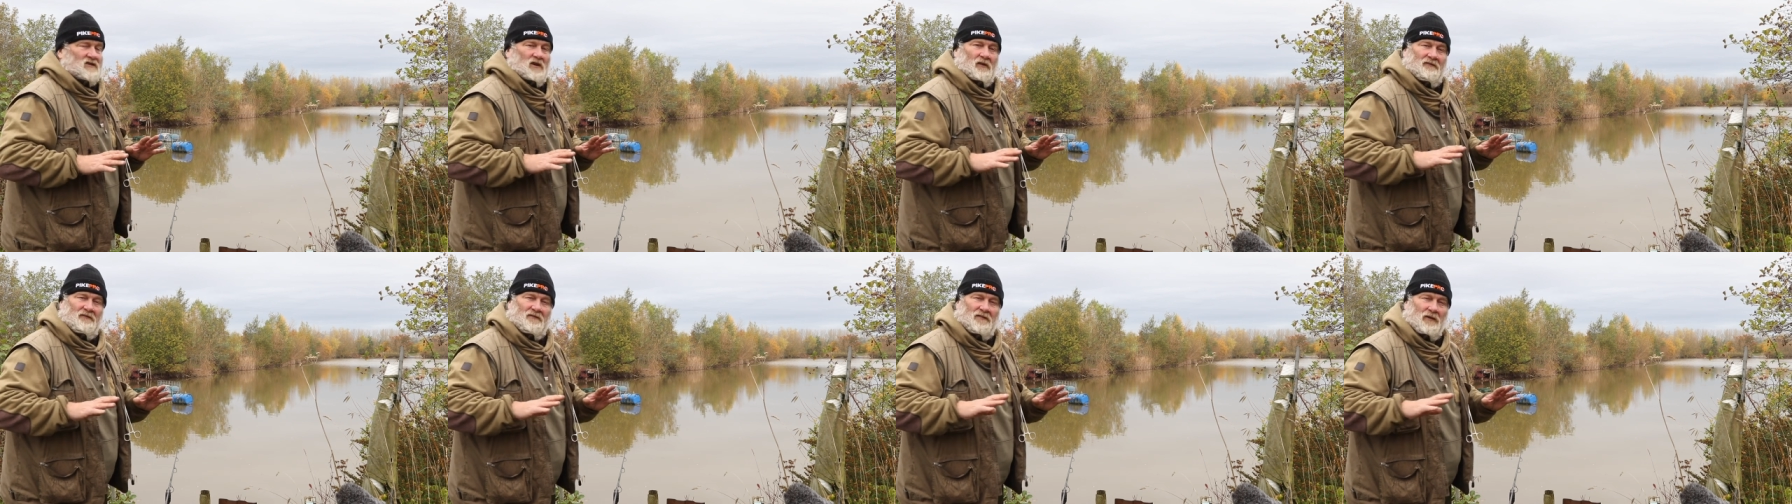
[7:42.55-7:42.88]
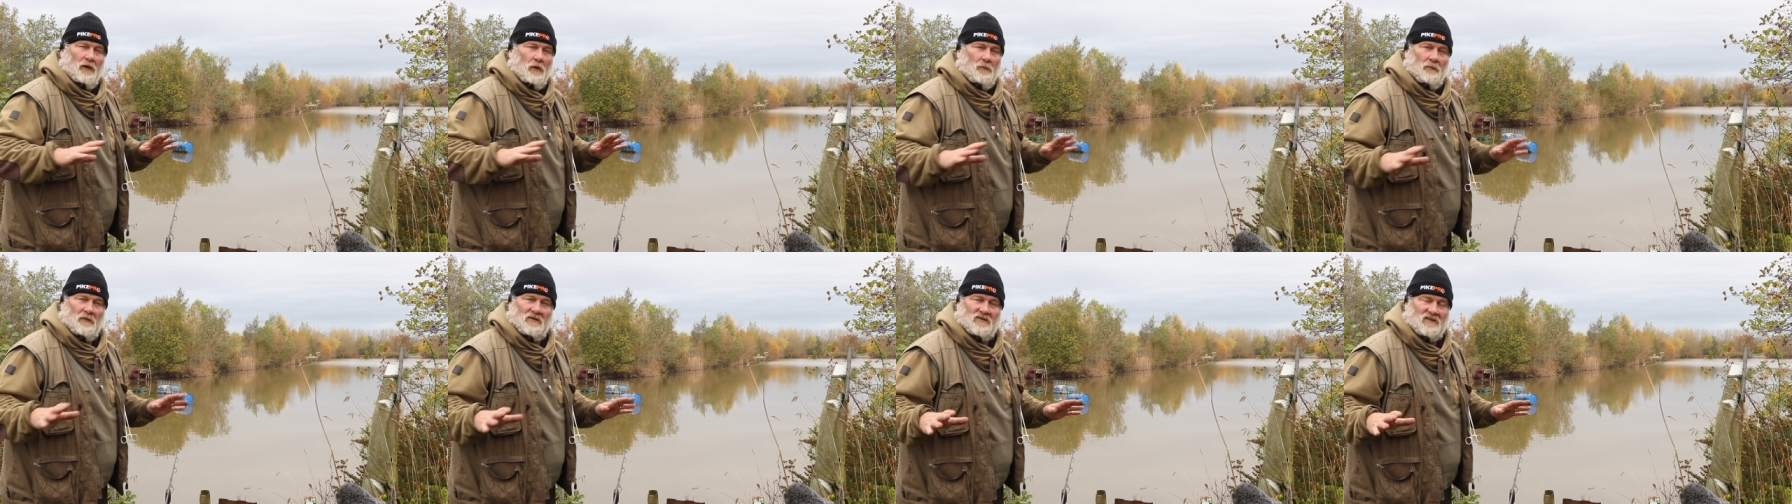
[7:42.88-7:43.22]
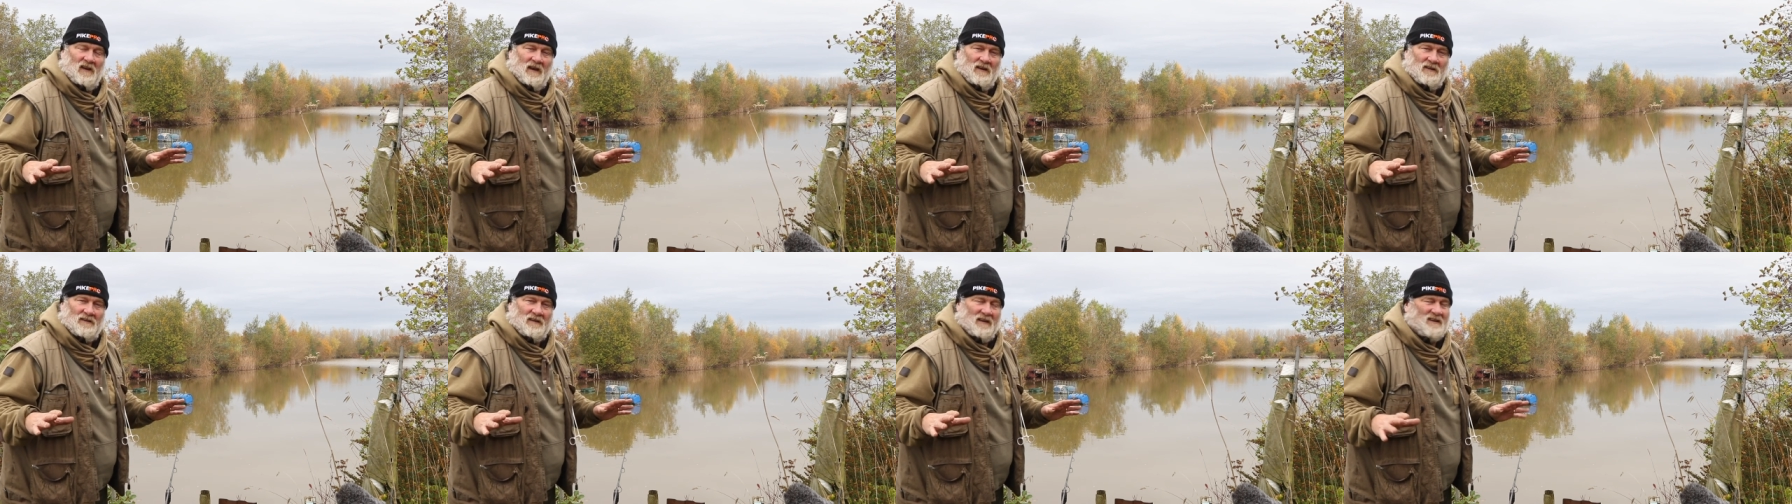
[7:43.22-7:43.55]
a few
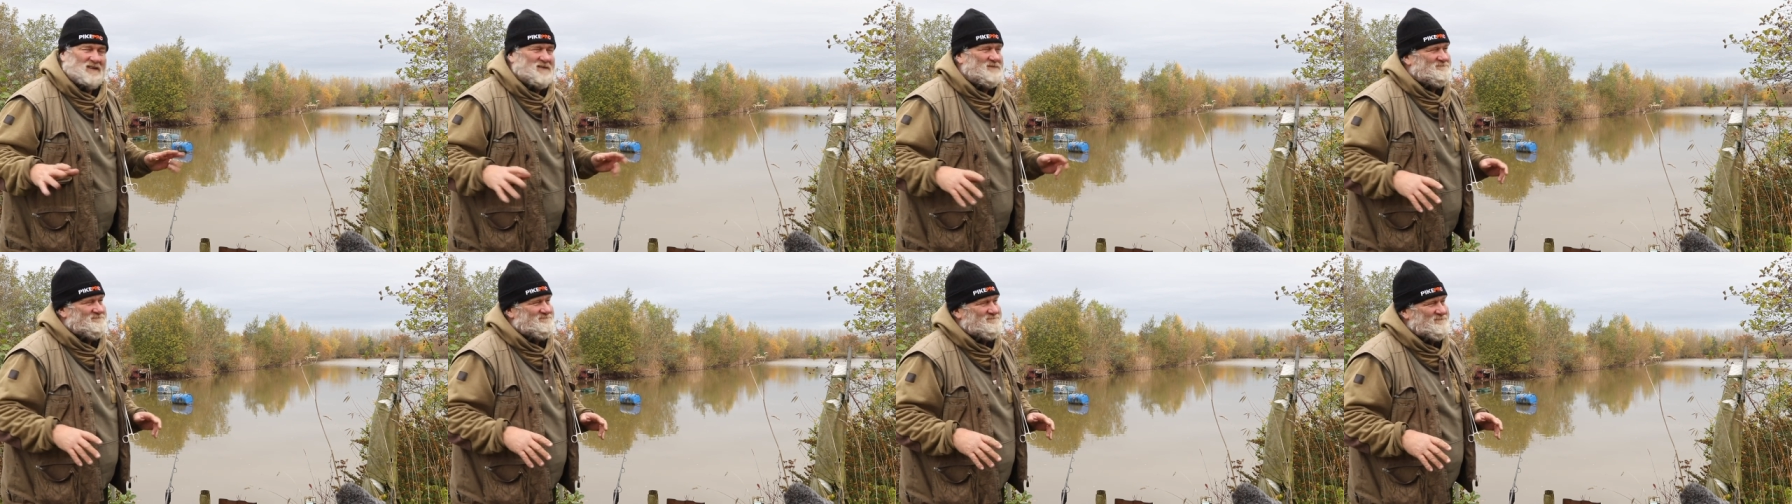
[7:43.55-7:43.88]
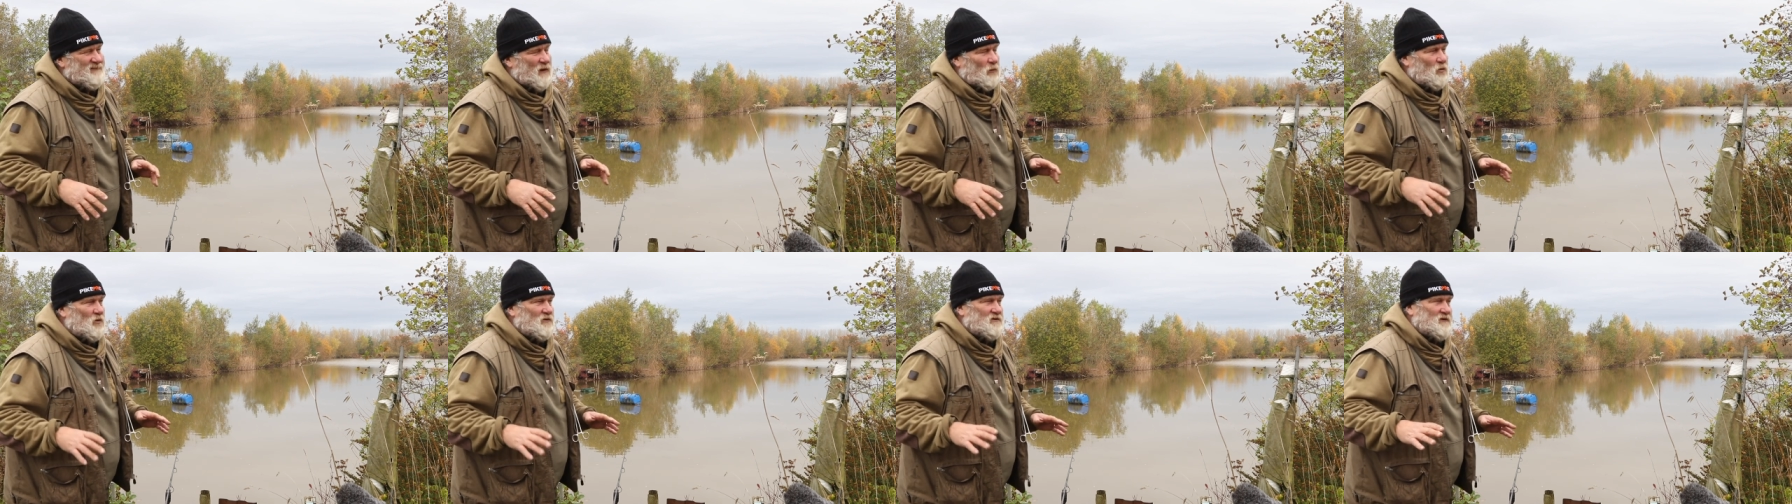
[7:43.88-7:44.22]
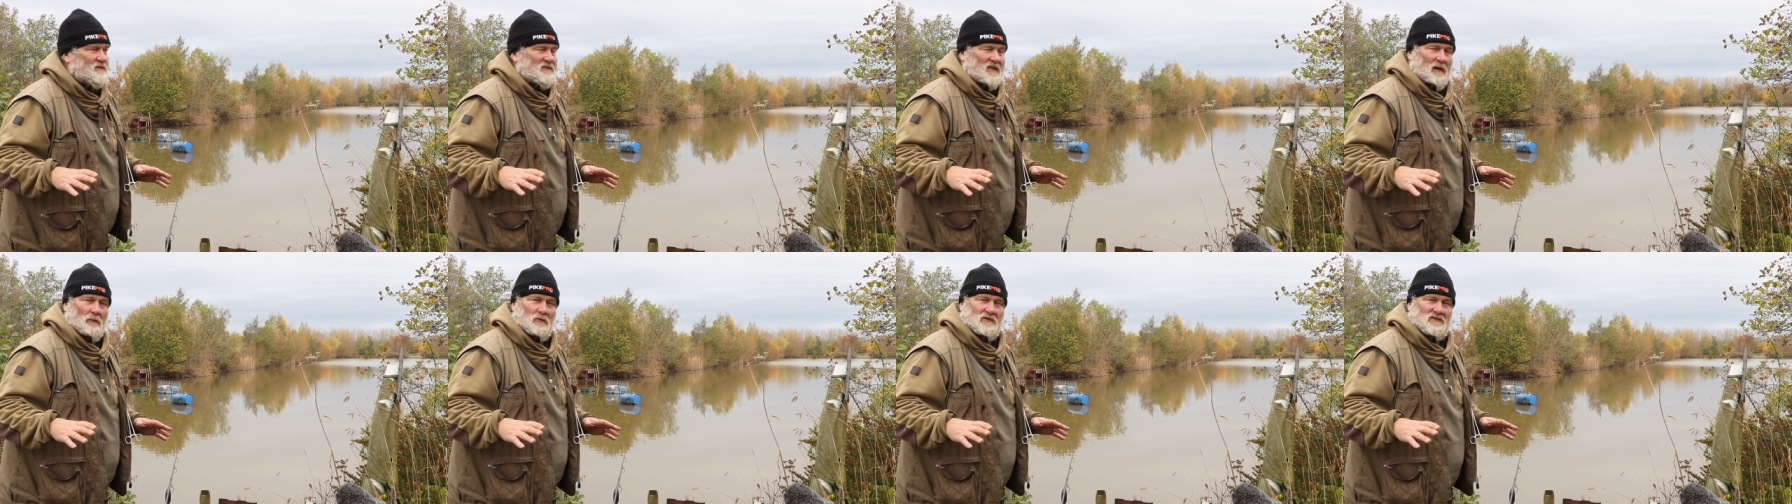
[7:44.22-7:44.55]
percentage, mm, I wonder
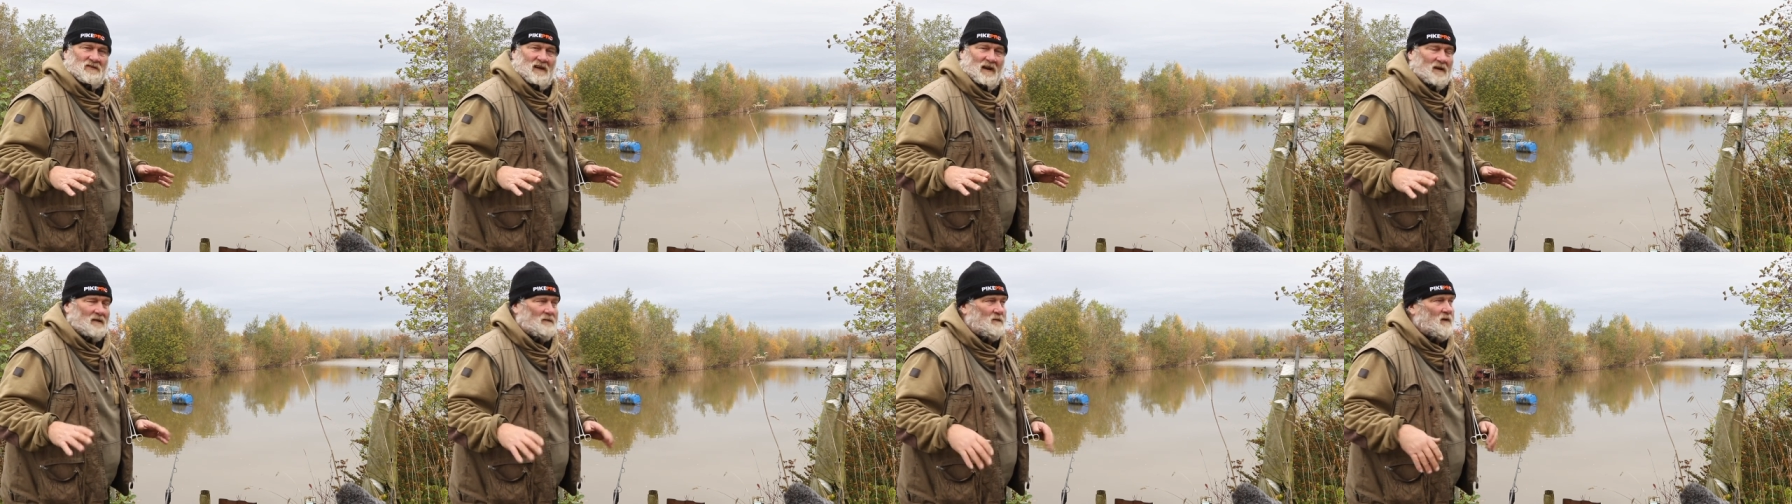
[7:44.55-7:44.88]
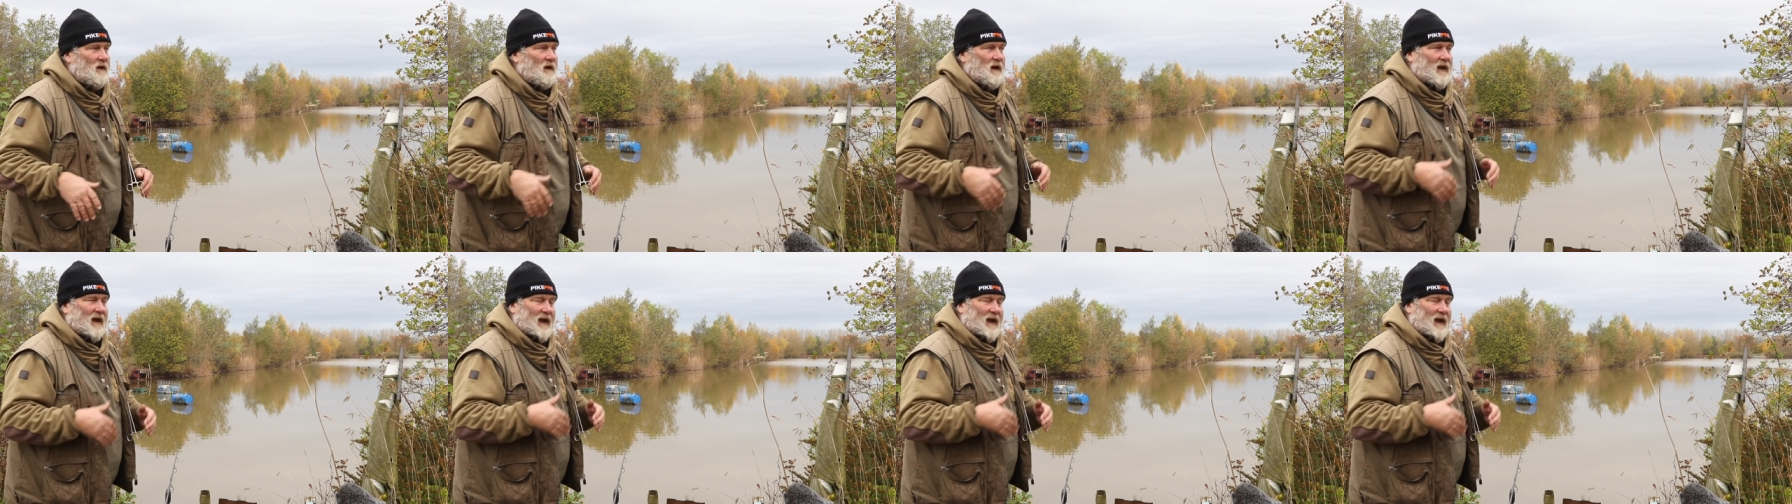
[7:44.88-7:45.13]
if that was tangled.